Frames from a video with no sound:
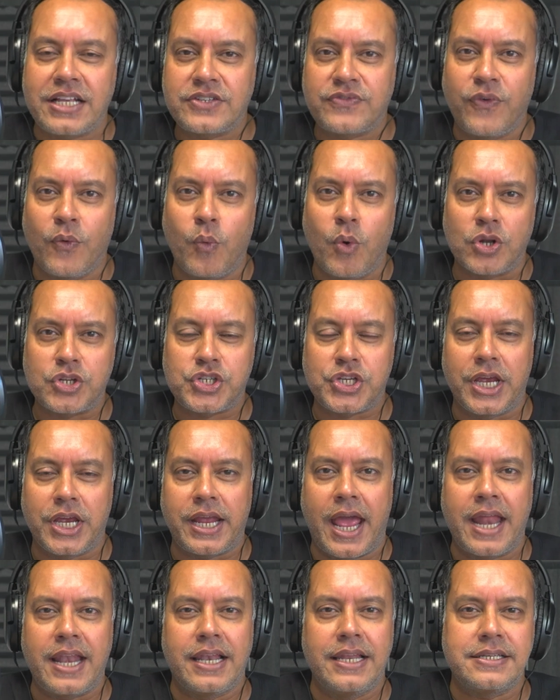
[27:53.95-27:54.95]
for
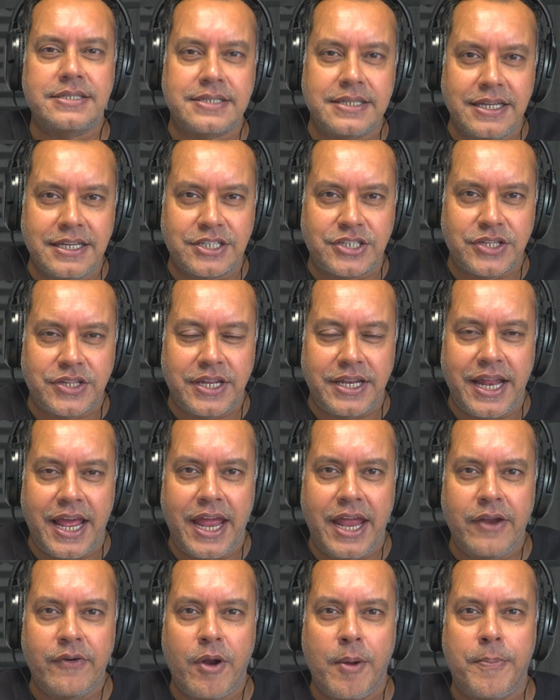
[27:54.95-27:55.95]
watching and listening to the
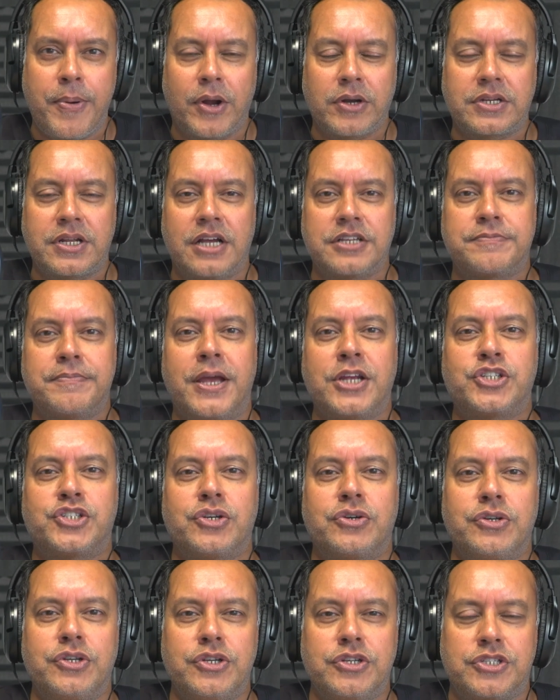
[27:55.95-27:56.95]
Net Hero podcast. Make
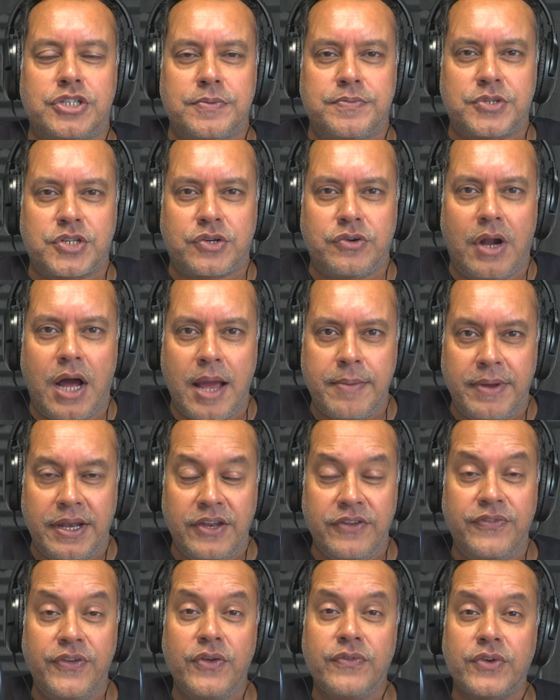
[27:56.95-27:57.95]
sure you subscribe. And
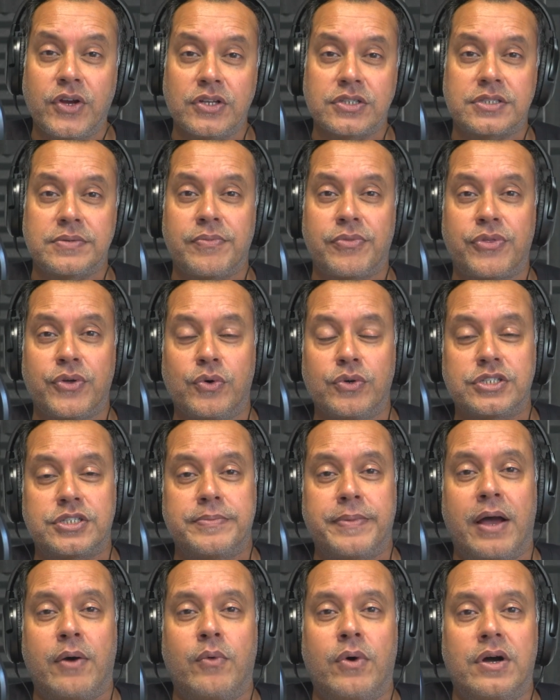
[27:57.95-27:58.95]
if you've got some thoughts
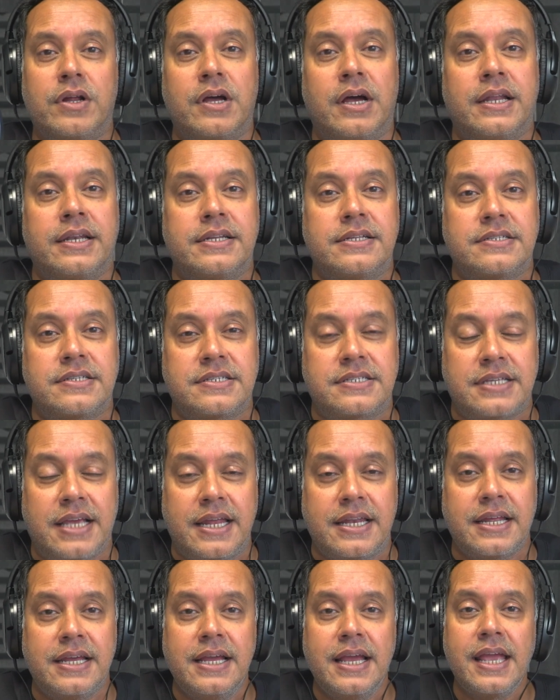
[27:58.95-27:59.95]
about what Anders has
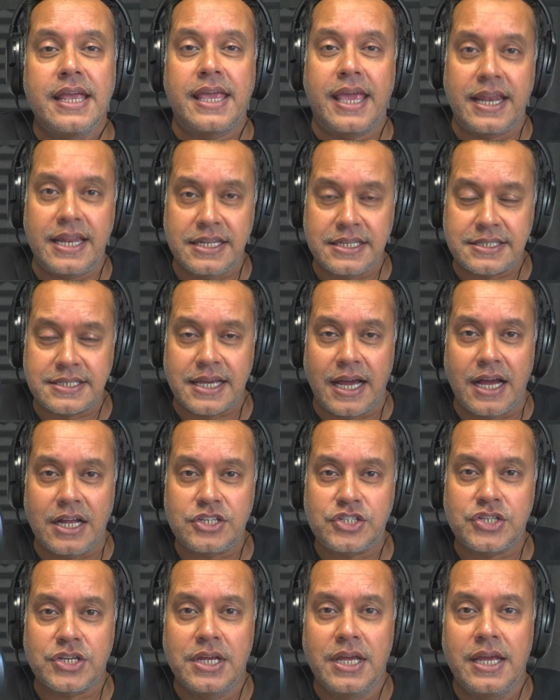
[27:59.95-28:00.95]
said, get in
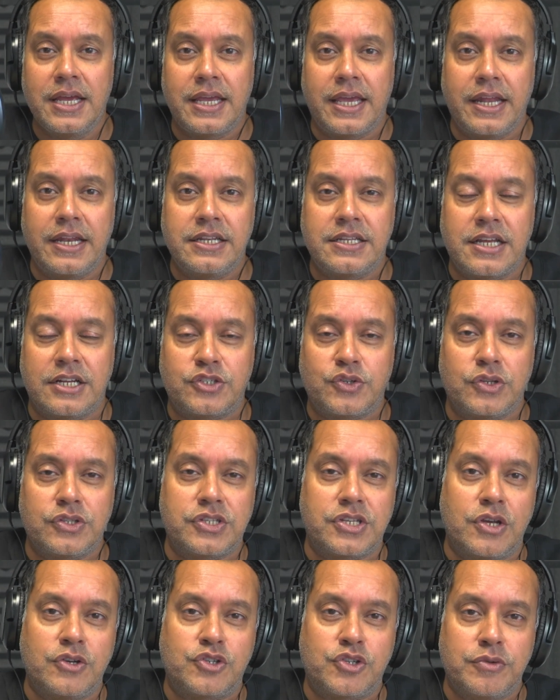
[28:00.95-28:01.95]
touch. Get in touch
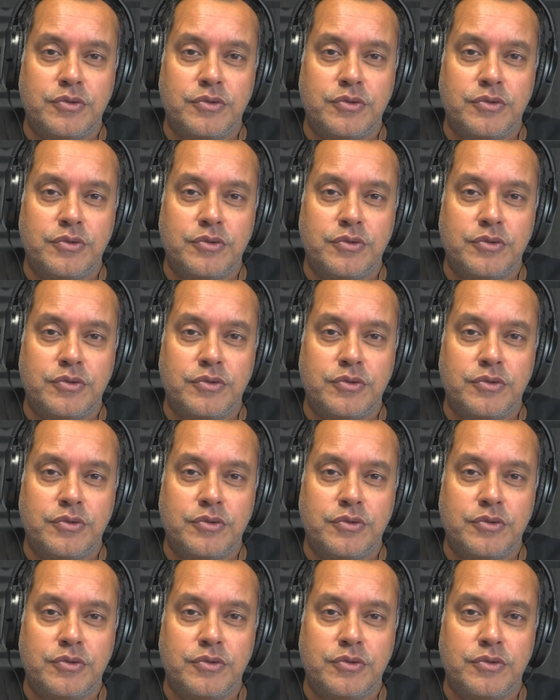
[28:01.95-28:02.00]
on social